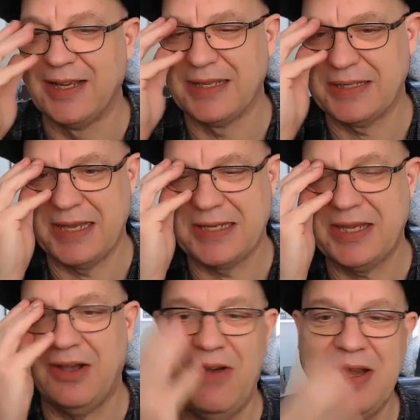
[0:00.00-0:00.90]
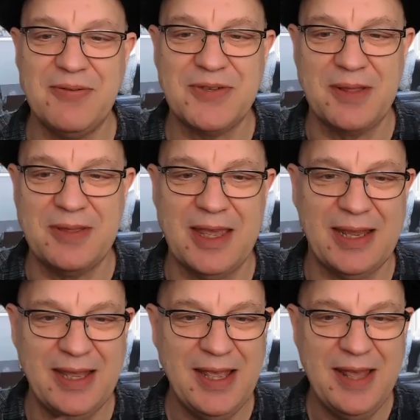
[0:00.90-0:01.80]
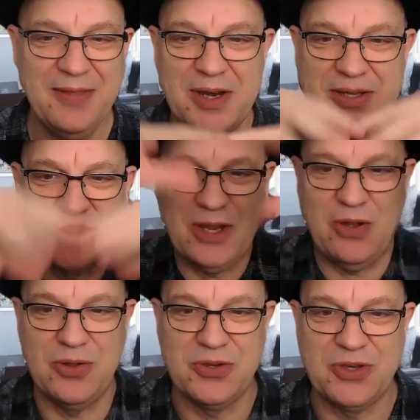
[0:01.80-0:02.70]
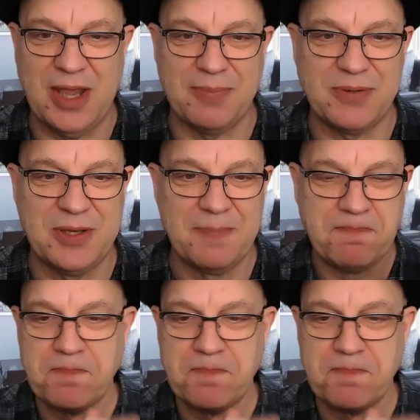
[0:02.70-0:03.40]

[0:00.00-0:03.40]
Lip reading: is kind of something that is a concept